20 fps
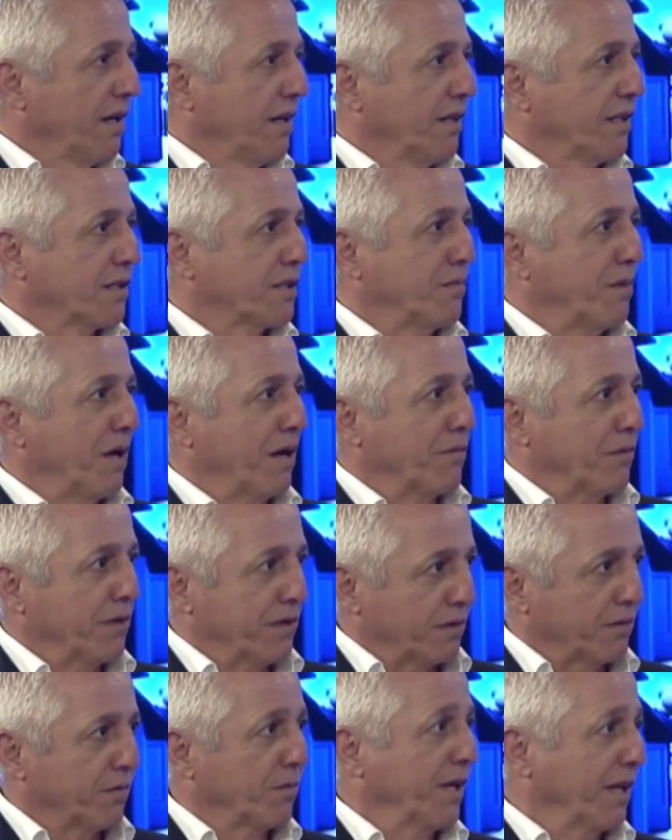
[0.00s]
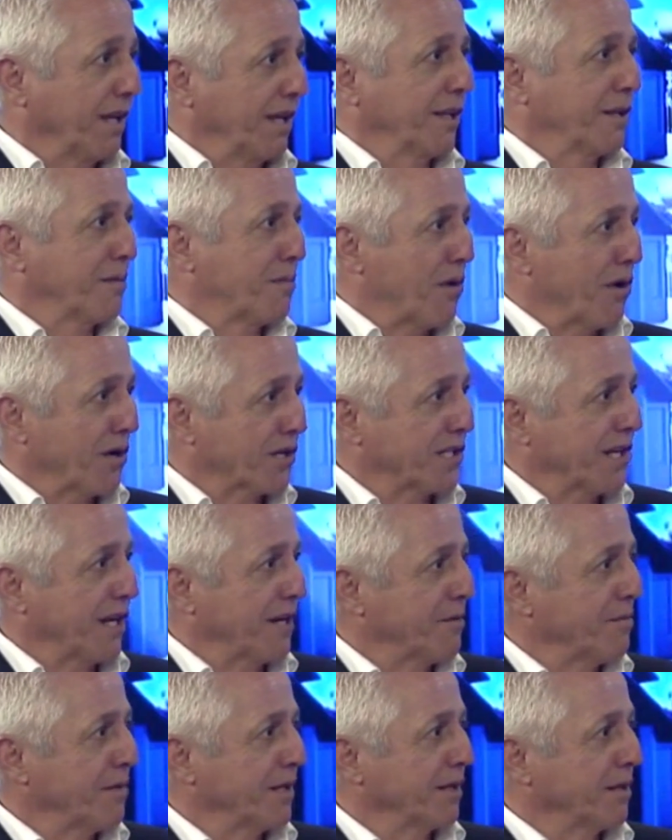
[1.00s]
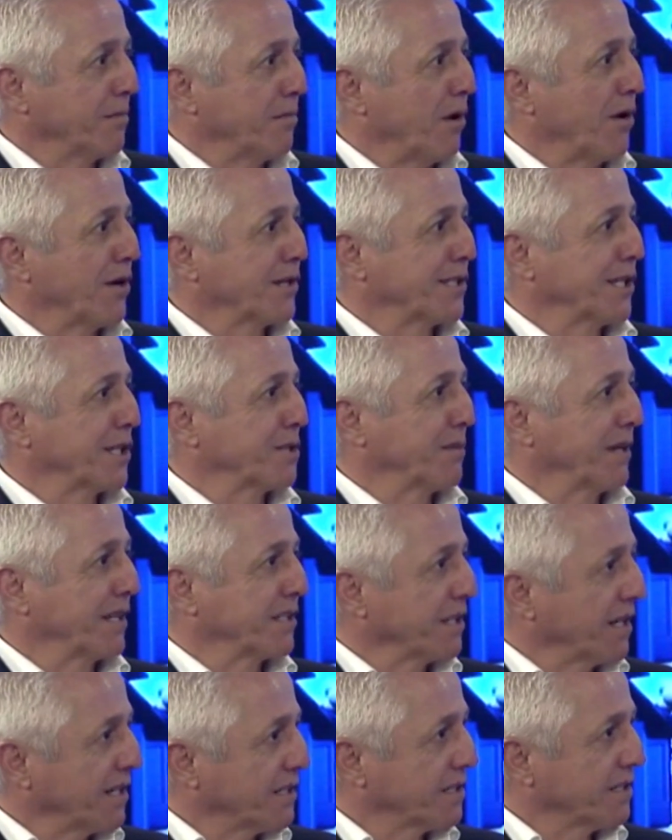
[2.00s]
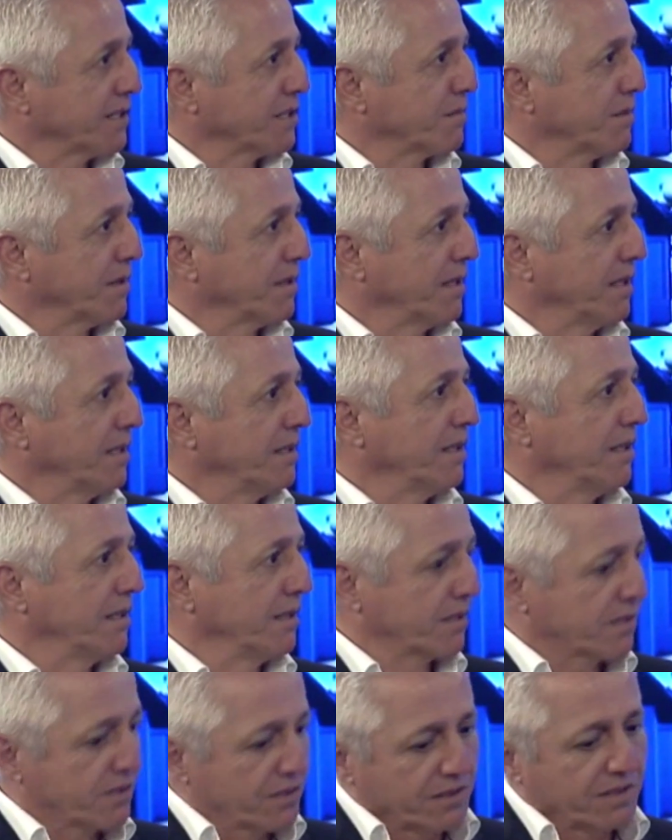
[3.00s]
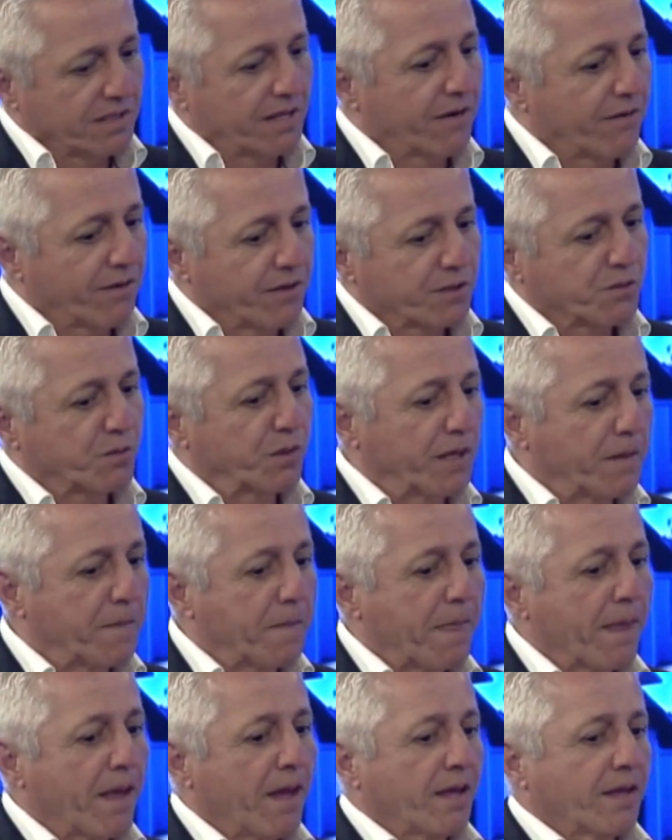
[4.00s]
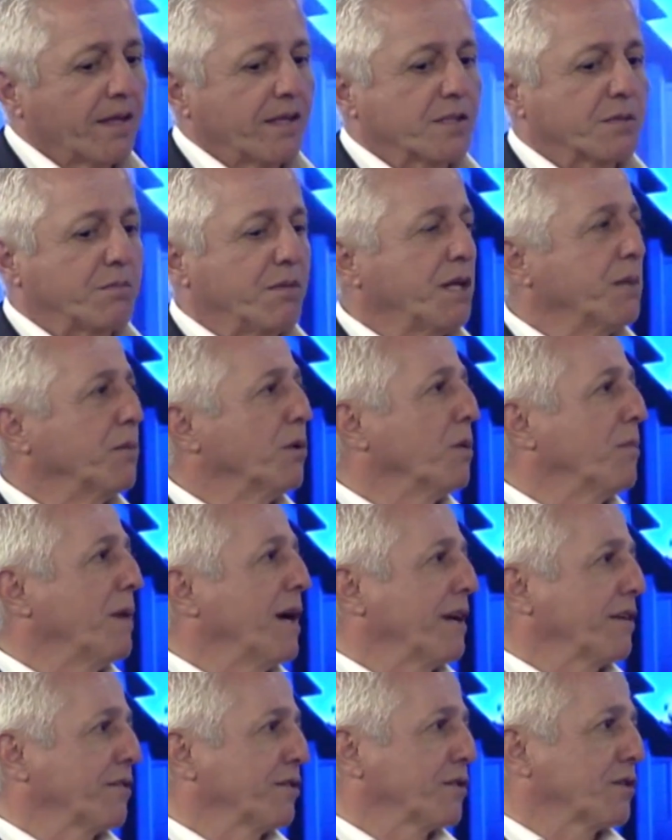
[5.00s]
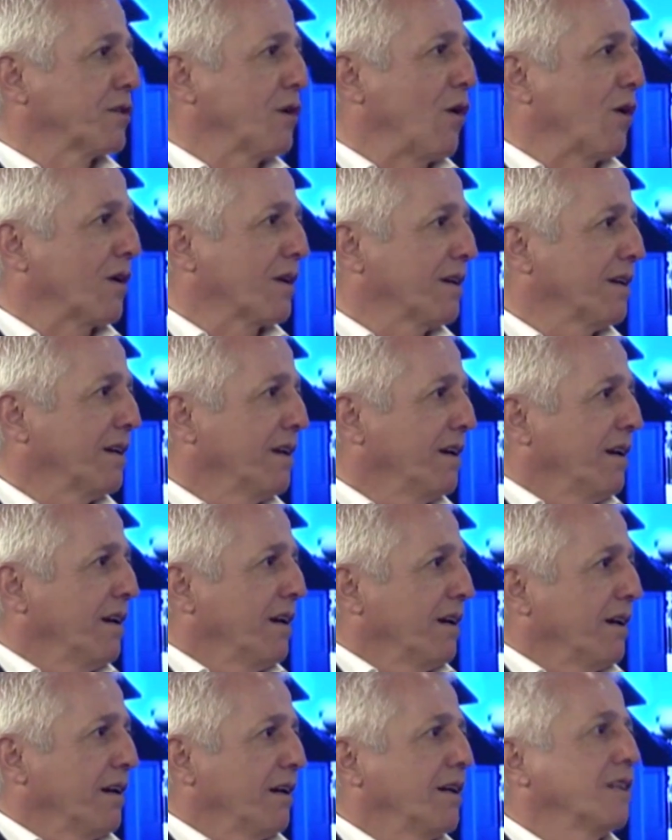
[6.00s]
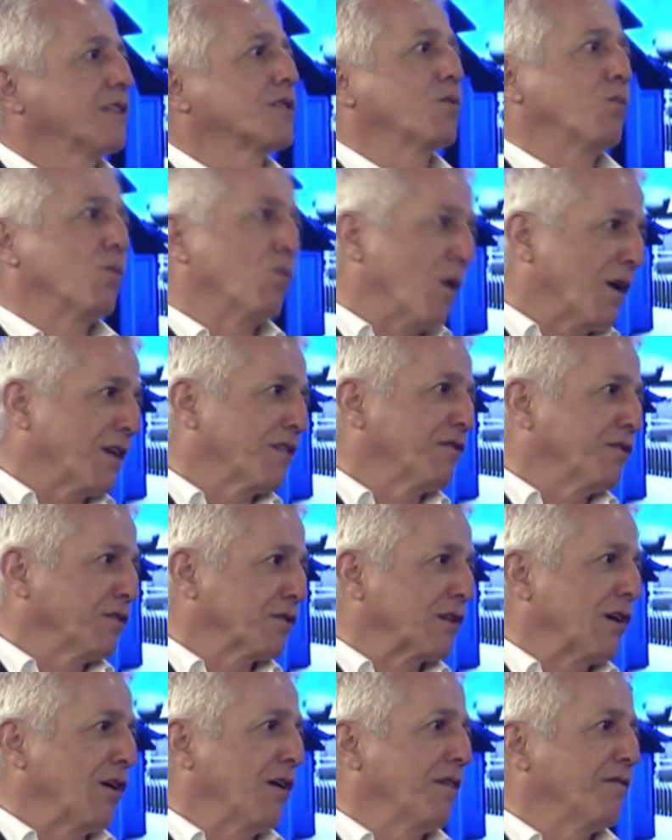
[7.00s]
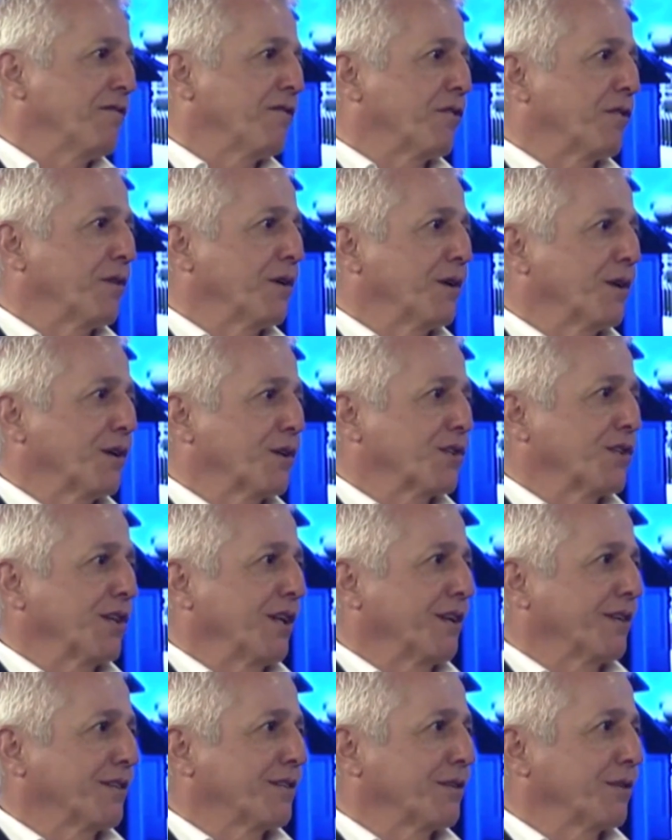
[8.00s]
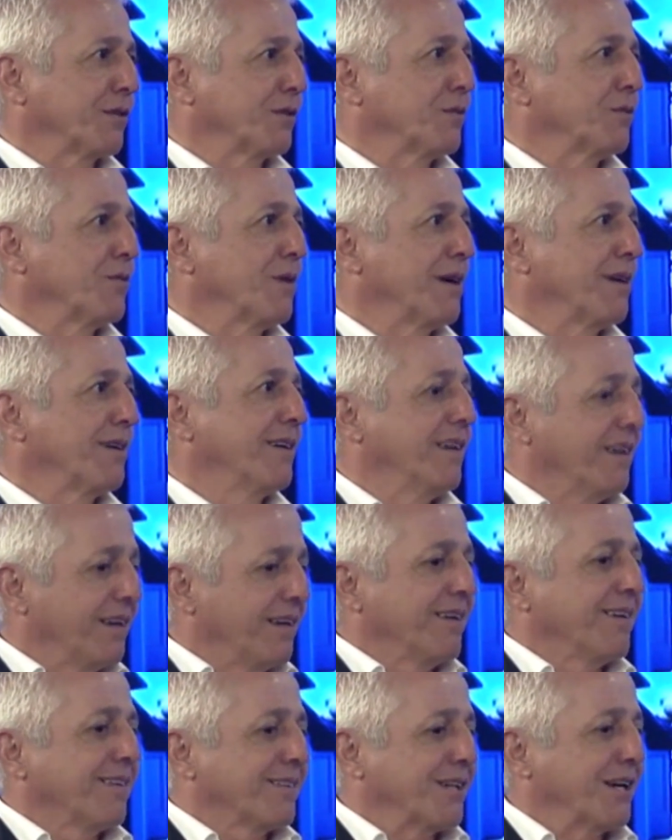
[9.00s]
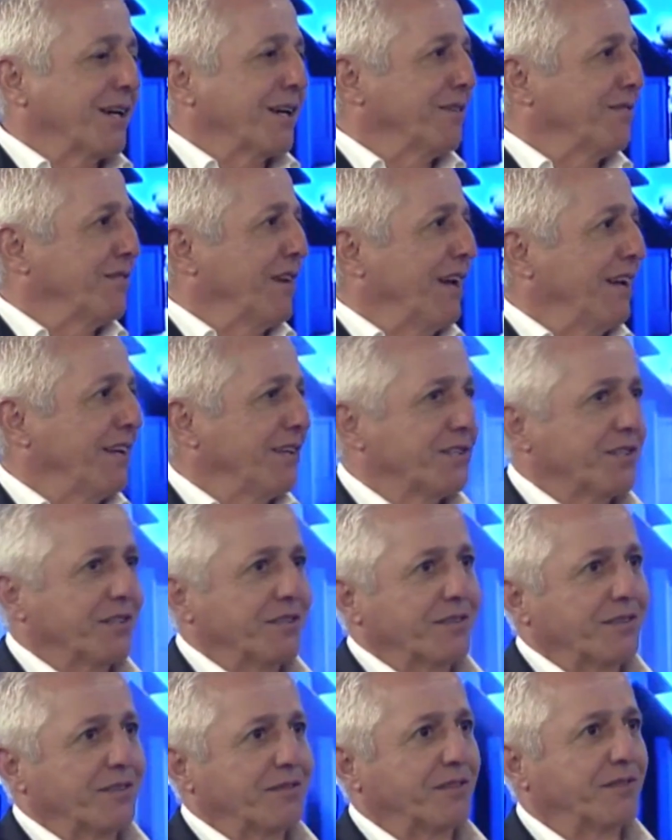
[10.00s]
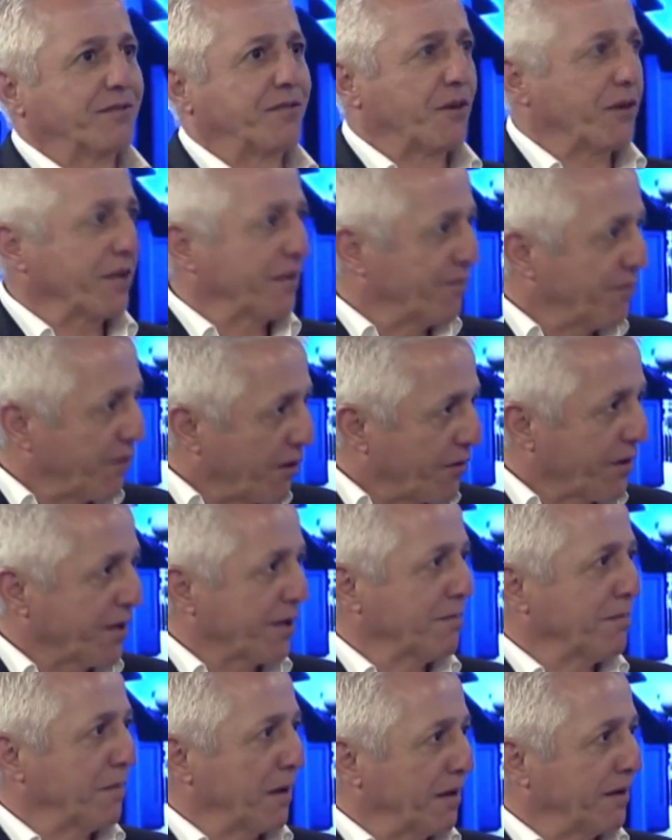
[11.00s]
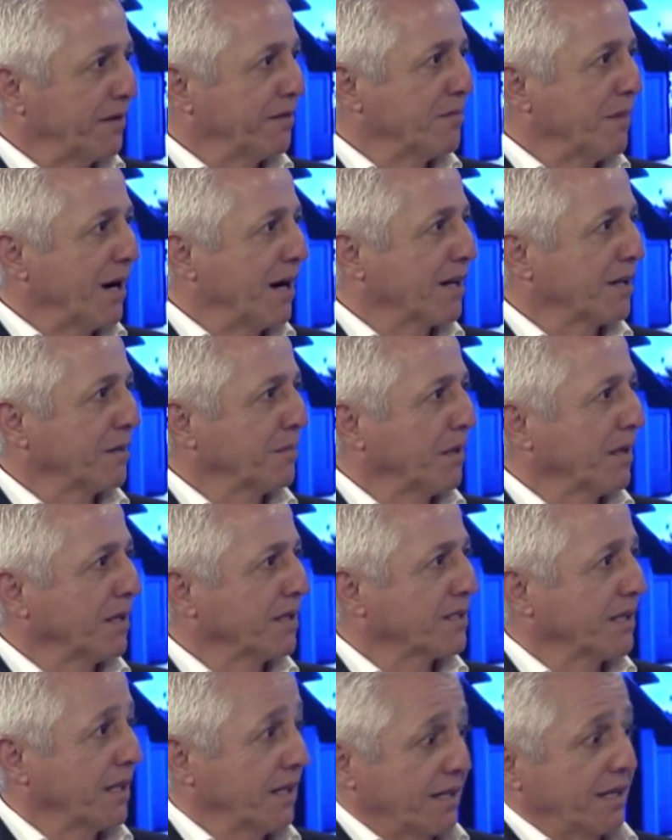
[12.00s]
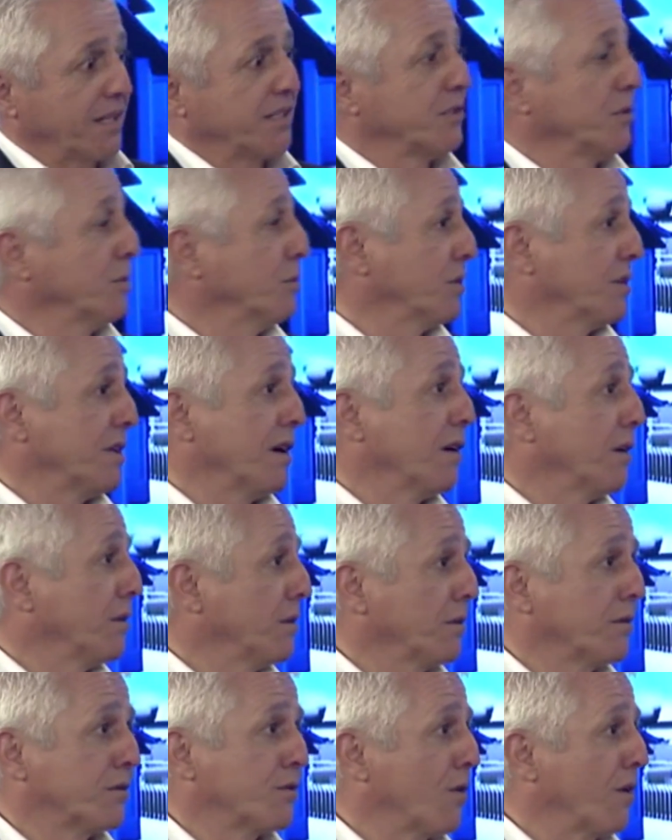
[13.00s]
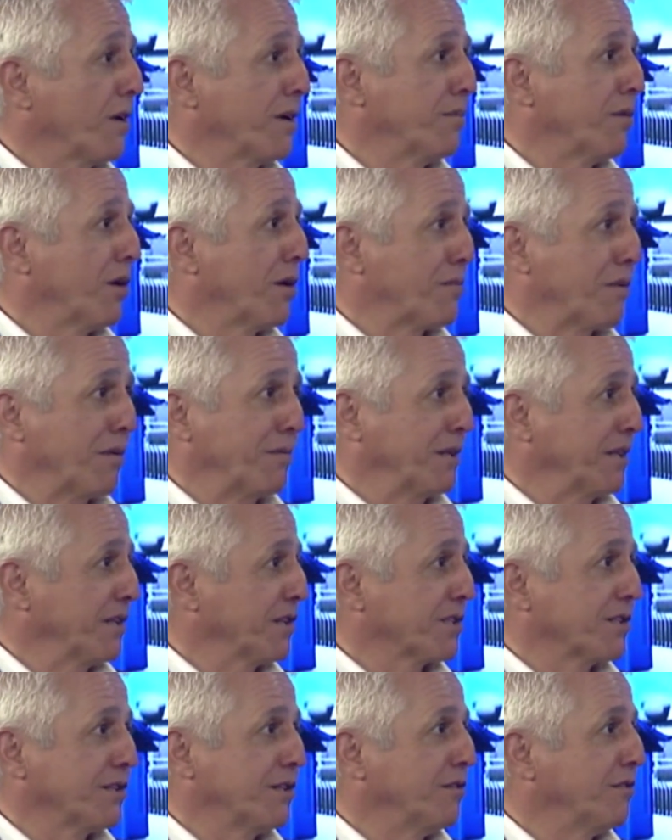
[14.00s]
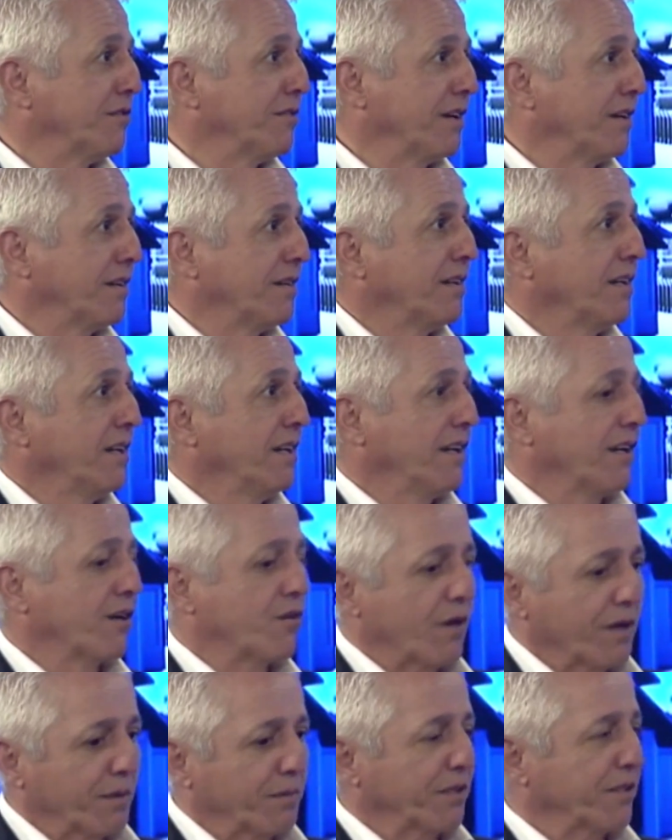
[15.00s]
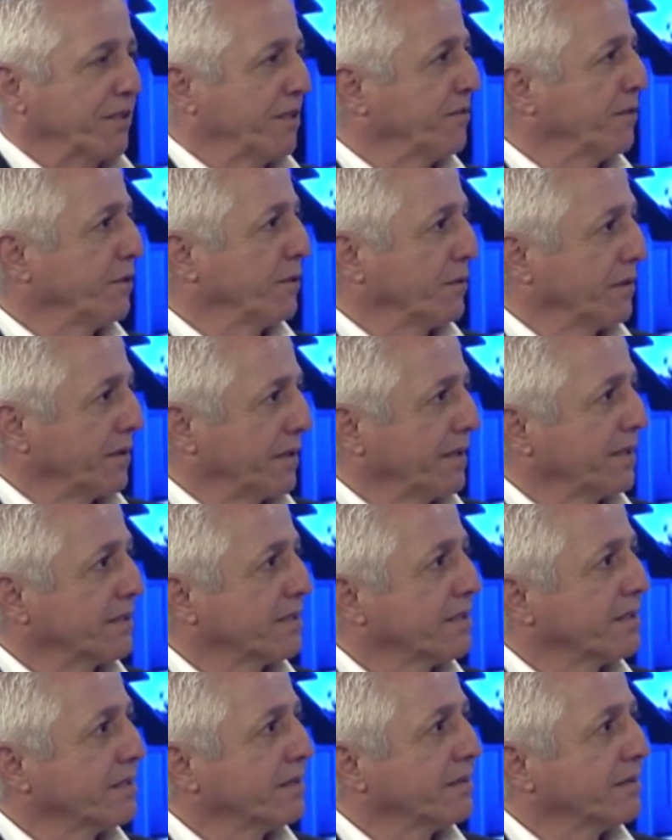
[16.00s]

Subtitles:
It's about whether we can get the price down to meet the buyer's expectations. But in certain areas where there's a minimal amount of stock, it's a wonderful time for a seller to take advantage of a very, very competitive marketplace. As you would know, you're trying to buy property yourself, how incredibly difficult it is.